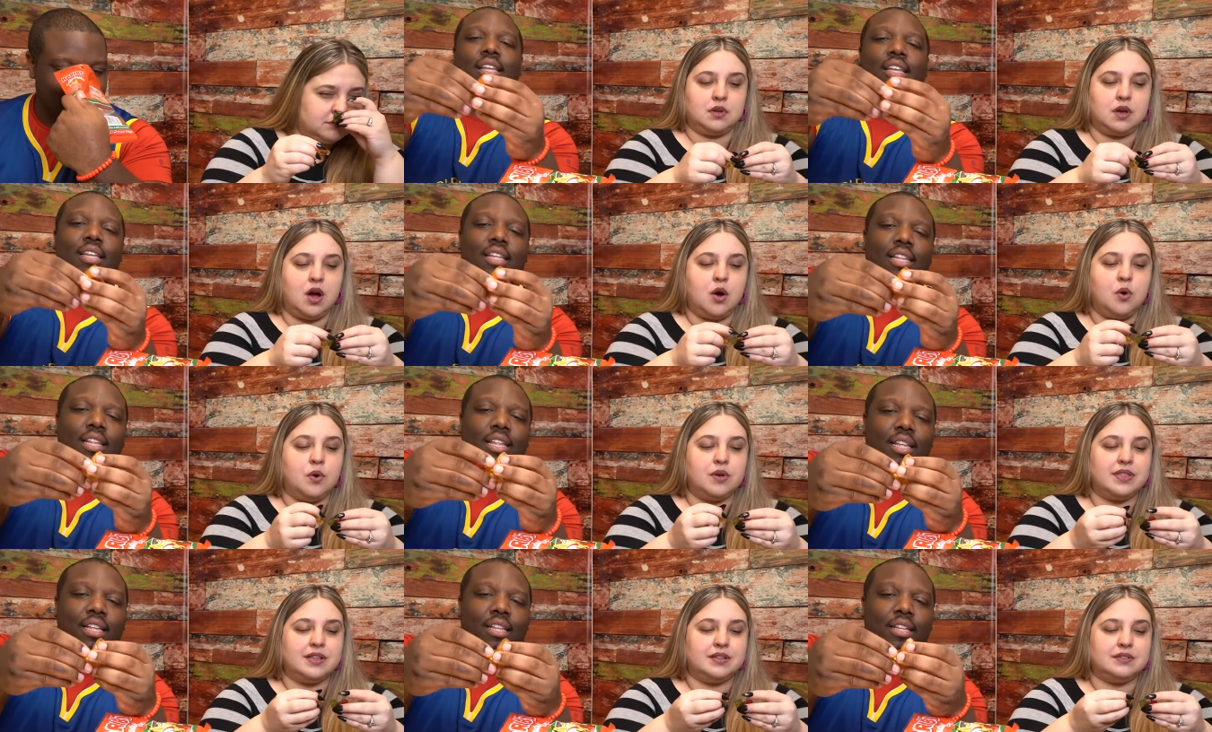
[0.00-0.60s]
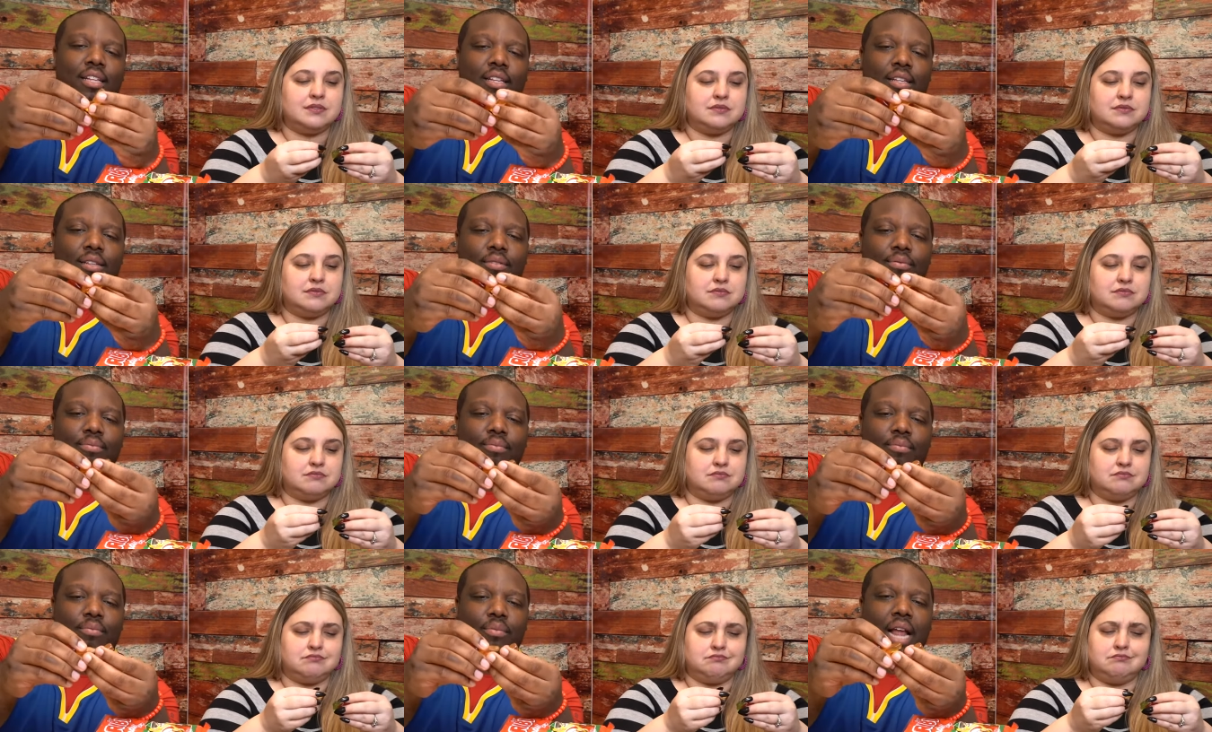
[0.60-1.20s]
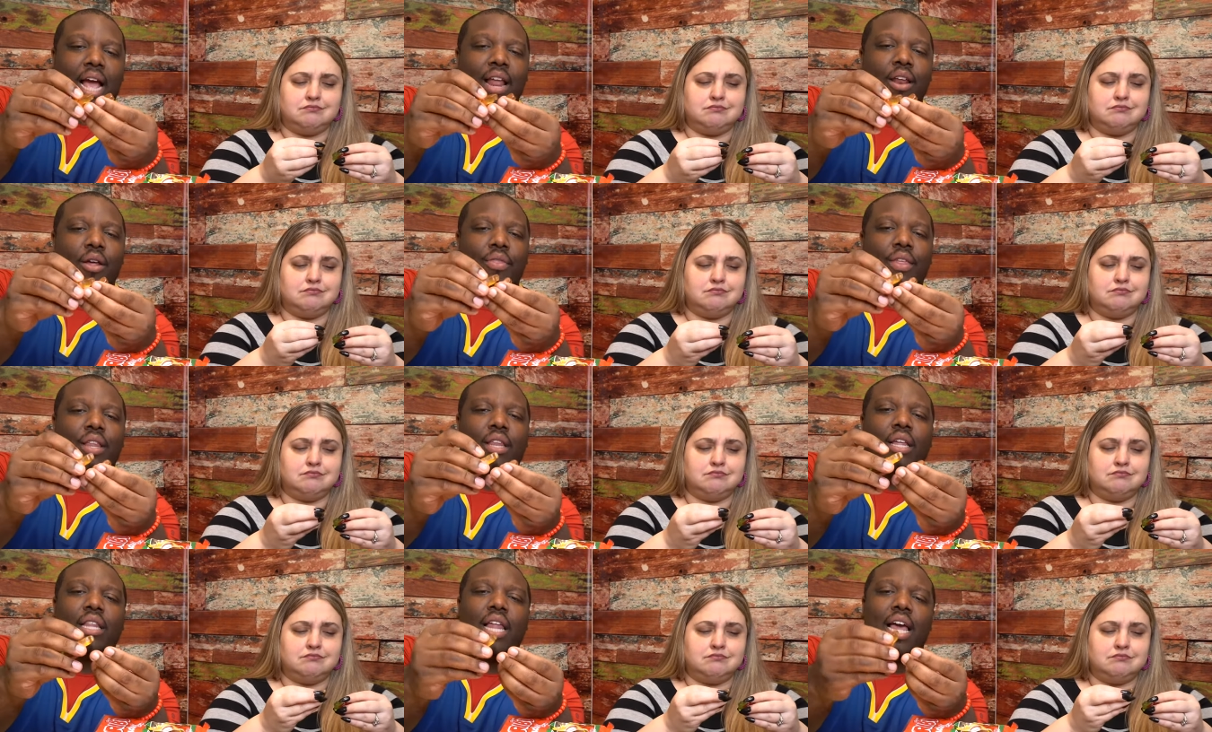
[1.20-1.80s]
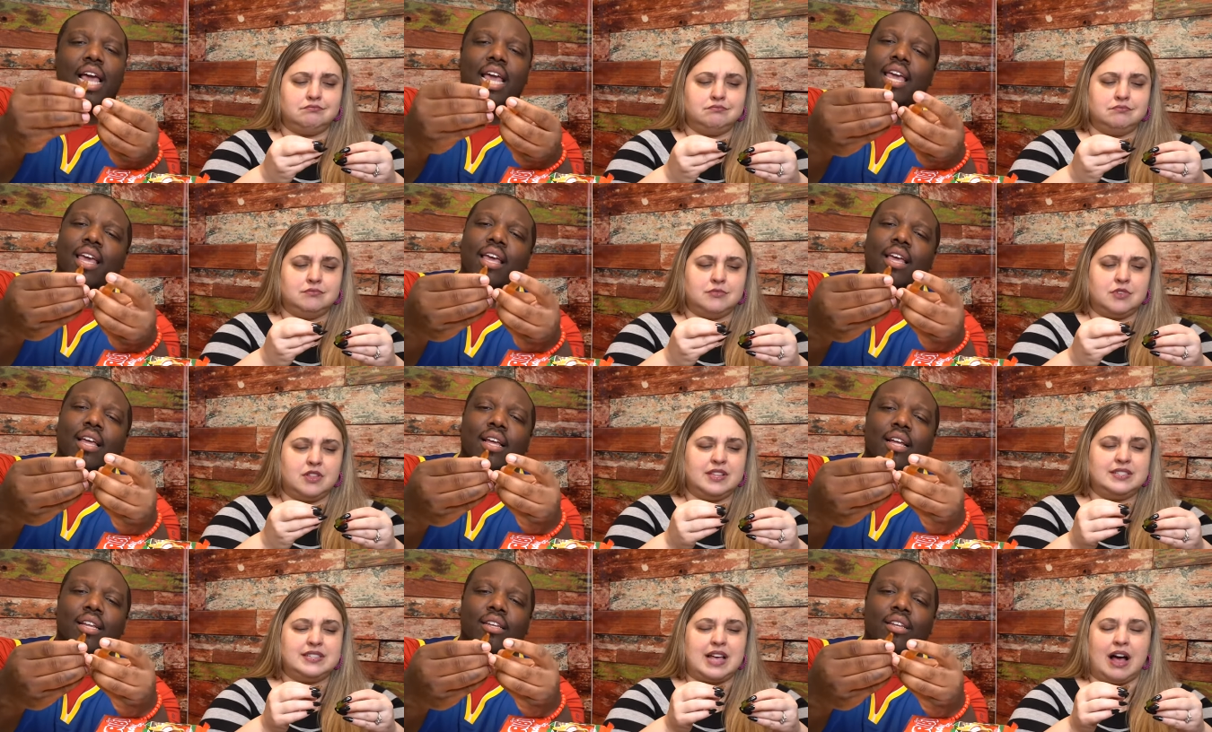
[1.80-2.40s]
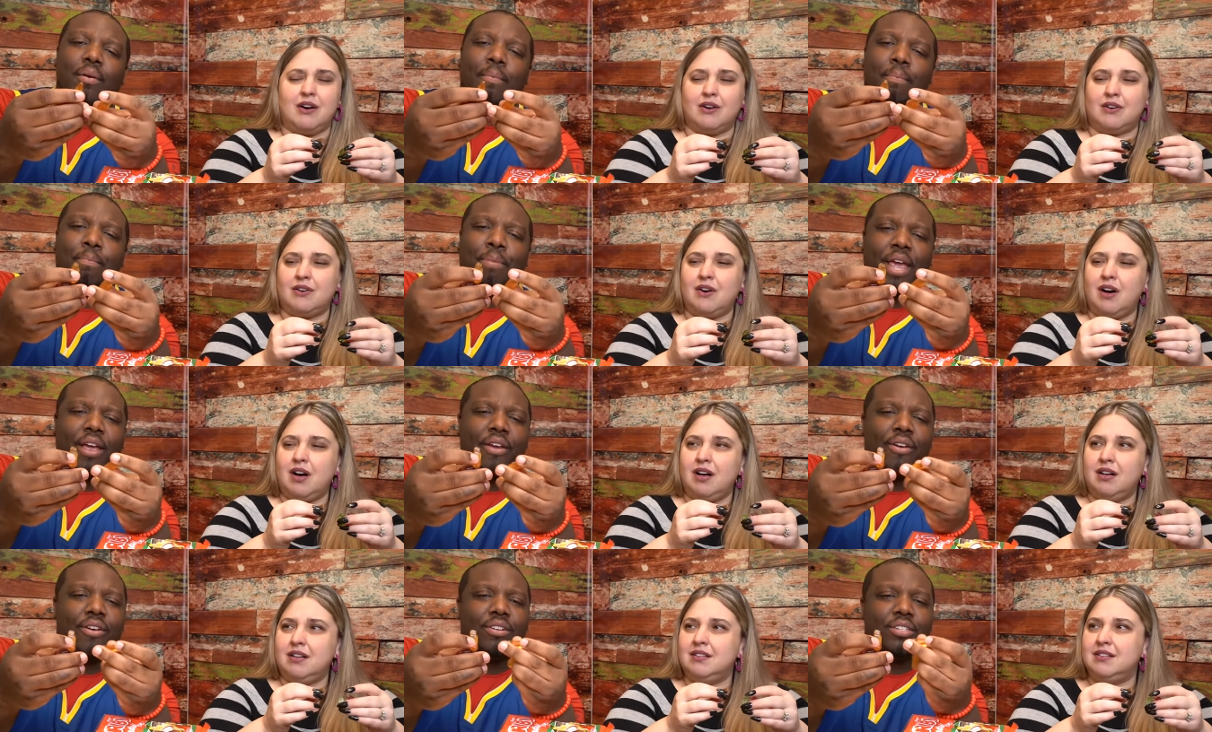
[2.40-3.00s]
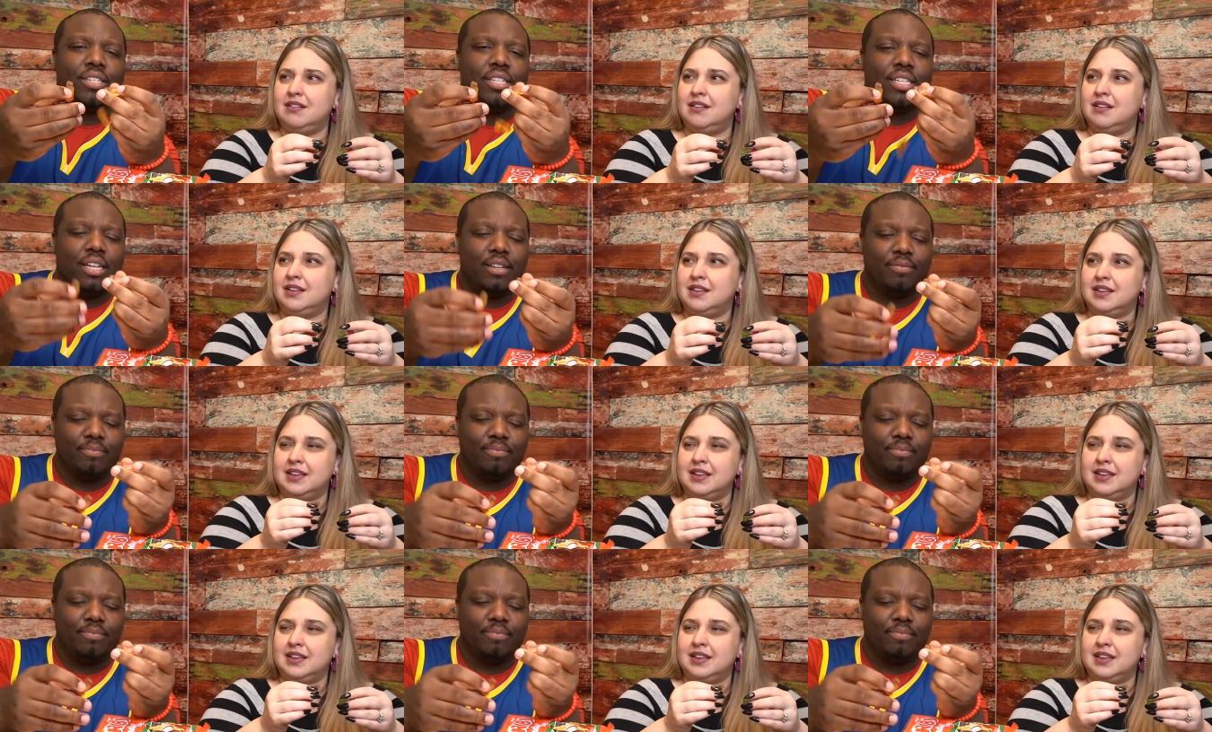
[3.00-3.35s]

Speaker 1: Oh, are these...
Speaker 2: I know, they look like
Speaker 1: beers?